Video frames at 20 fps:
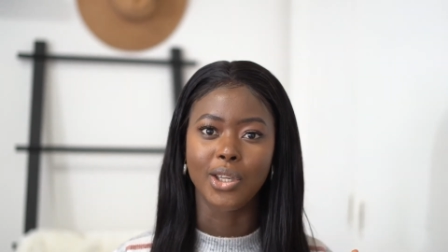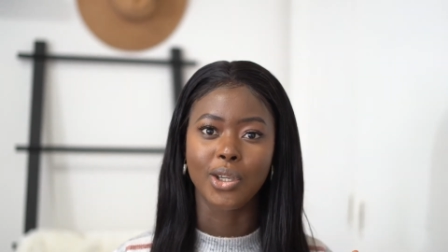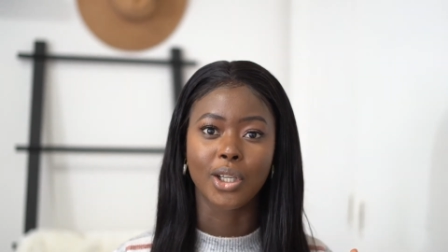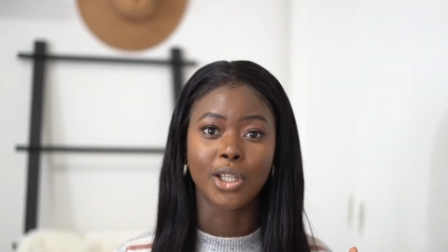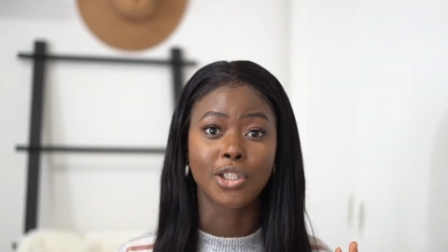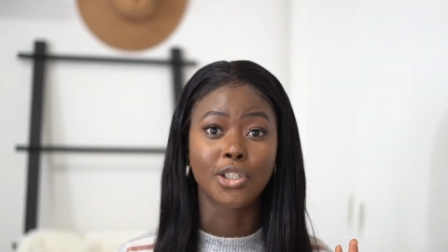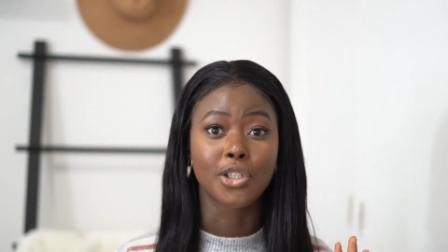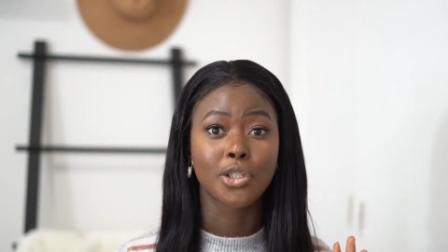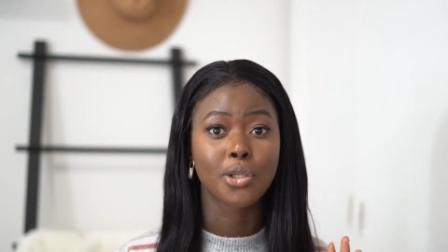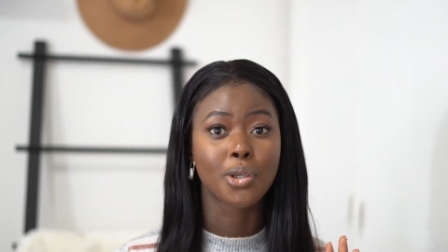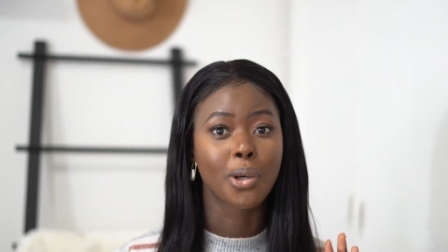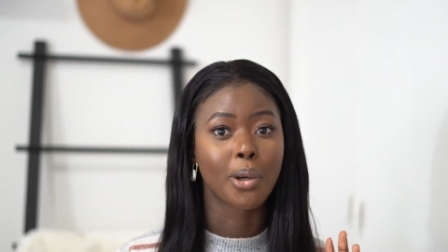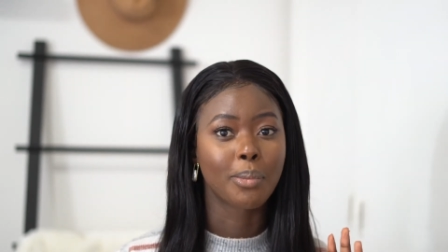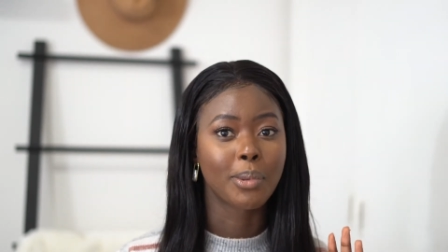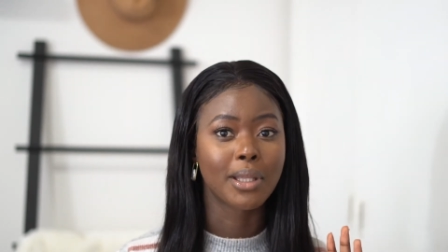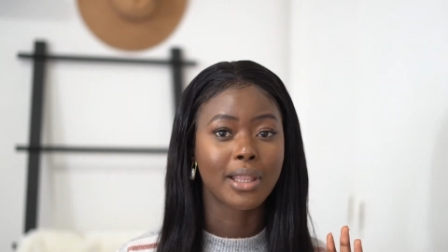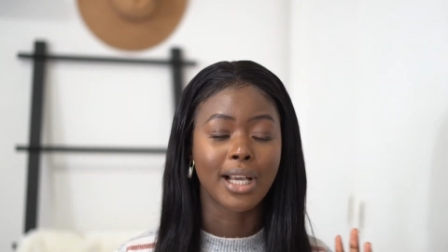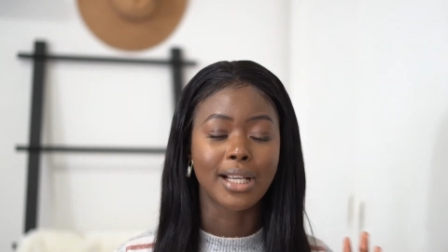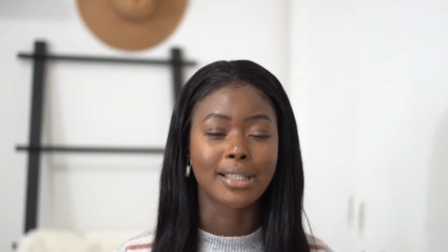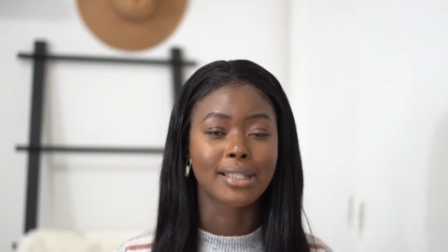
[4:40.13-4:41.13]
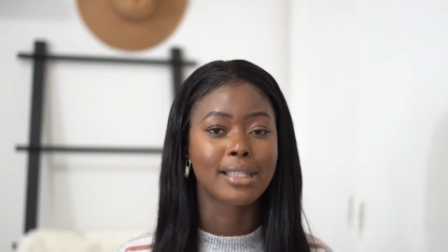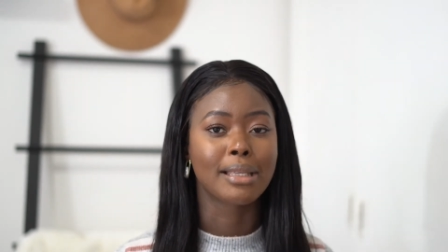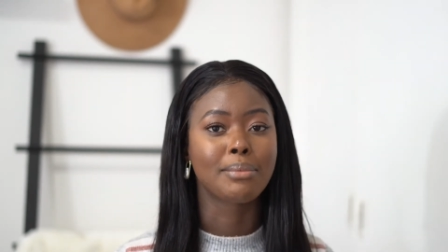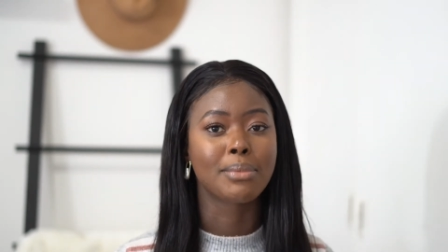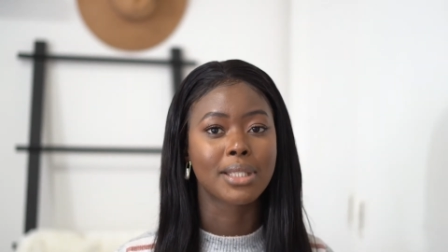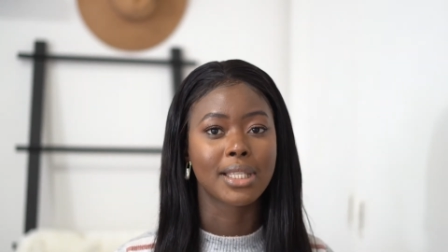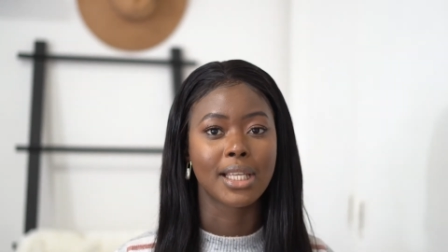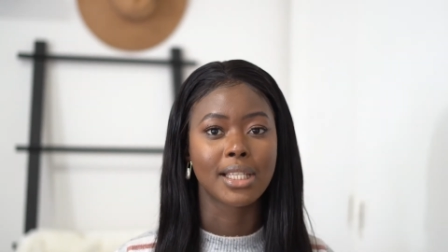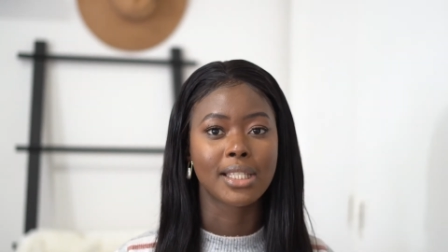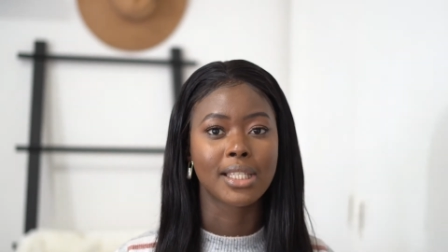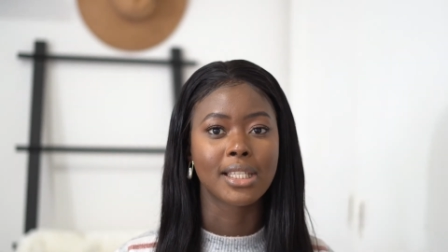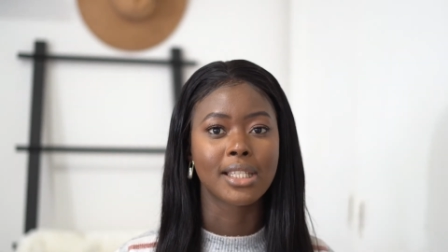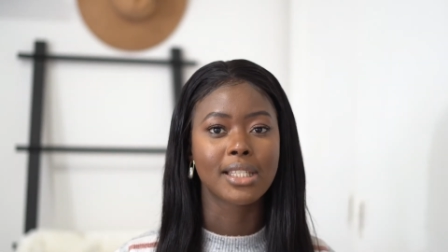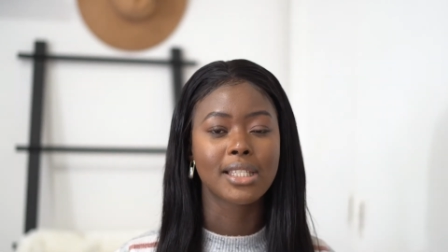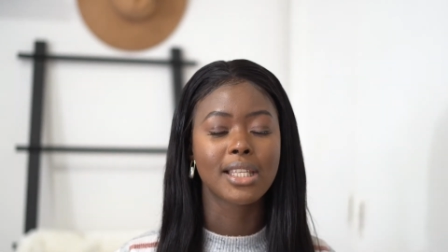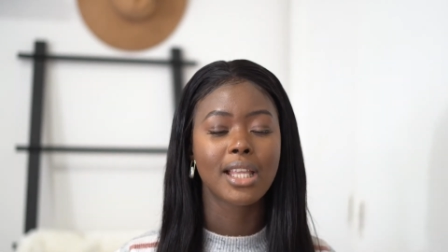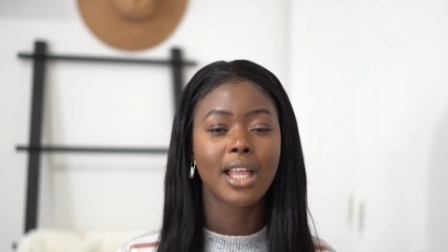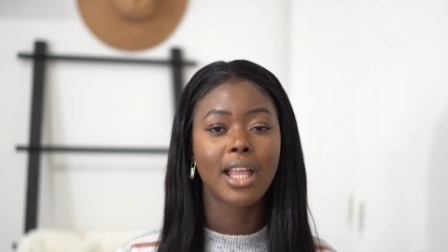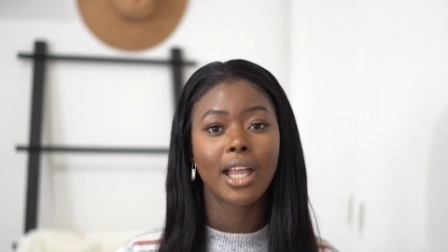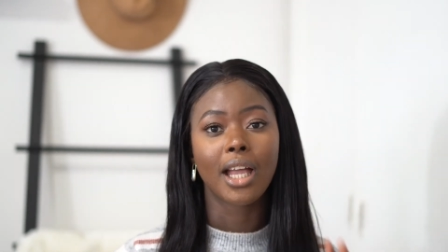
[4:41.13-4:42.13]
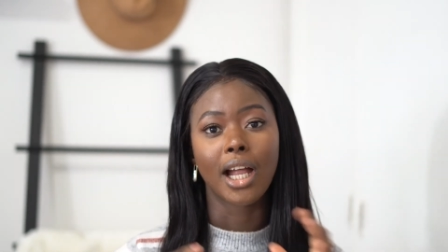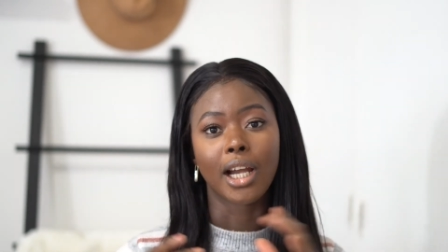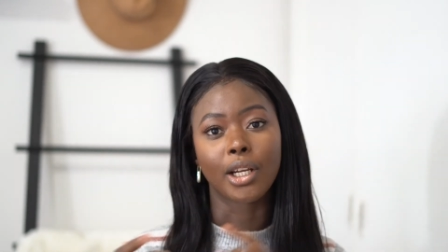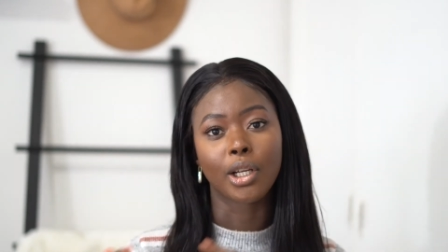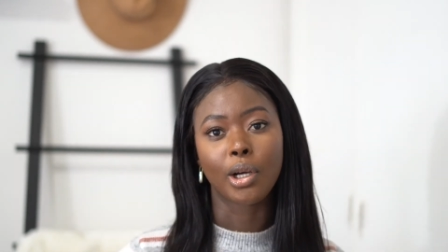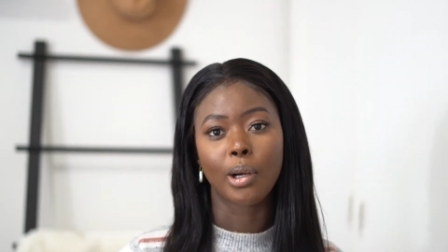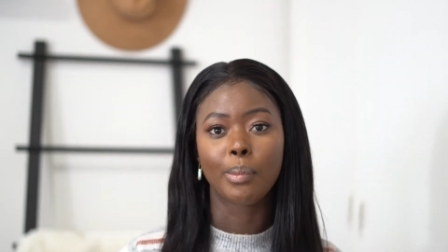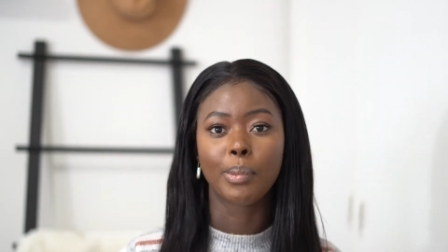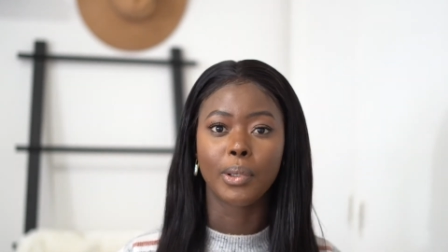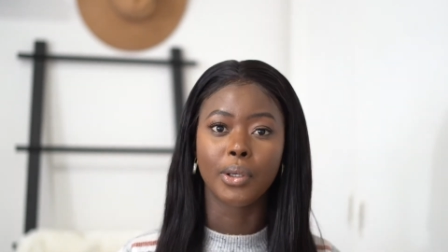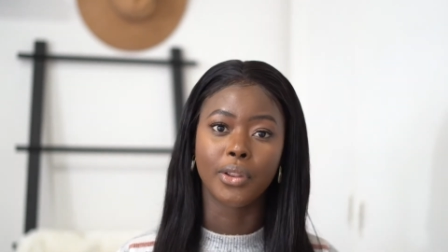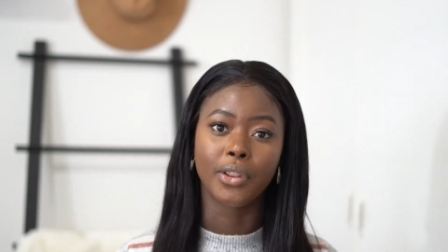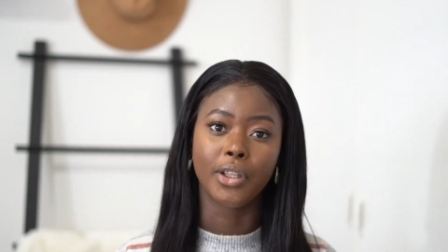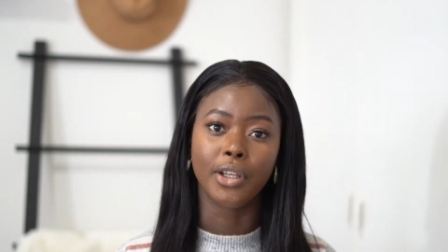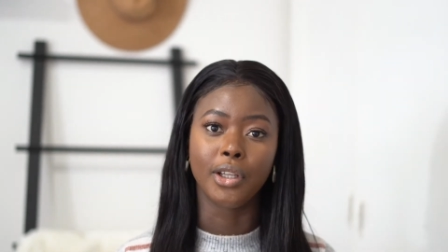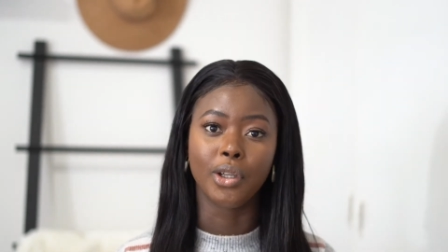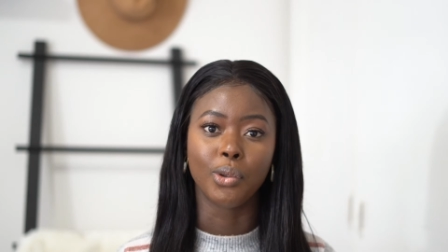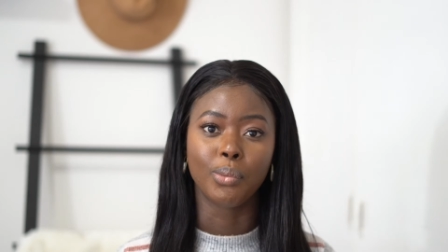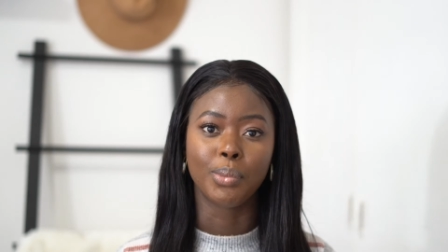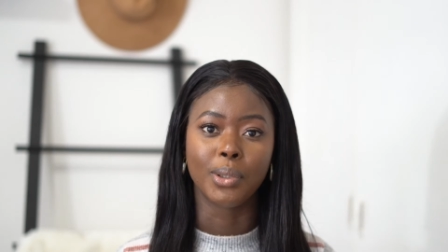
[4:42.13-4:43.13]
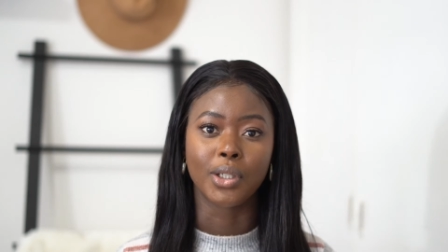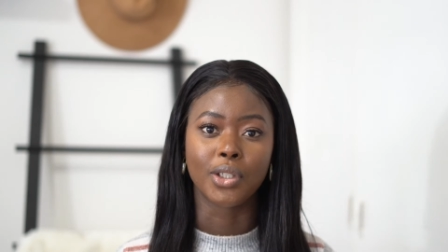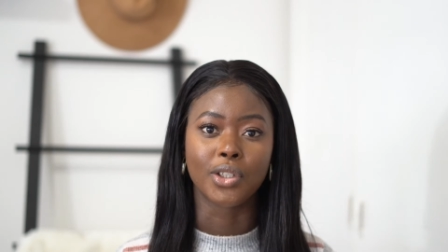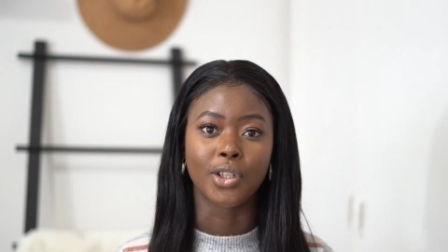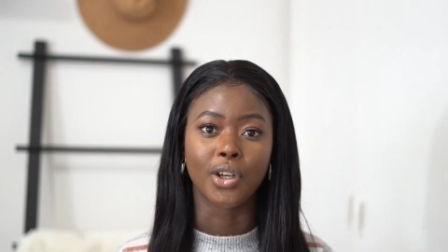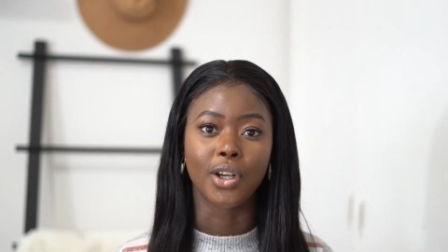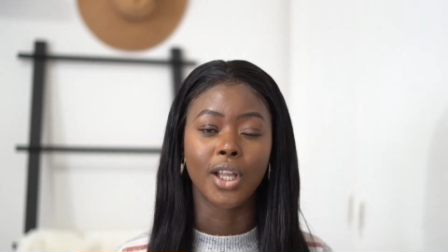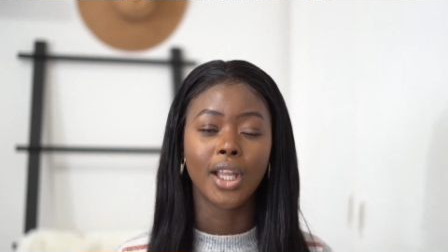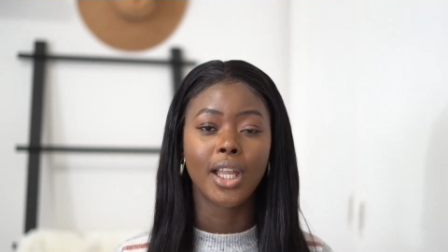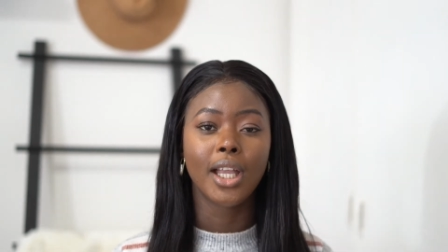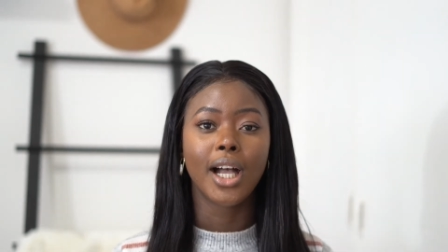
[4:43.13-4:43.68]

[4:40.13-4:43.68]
you can just copy that same settings and copy on the new picture.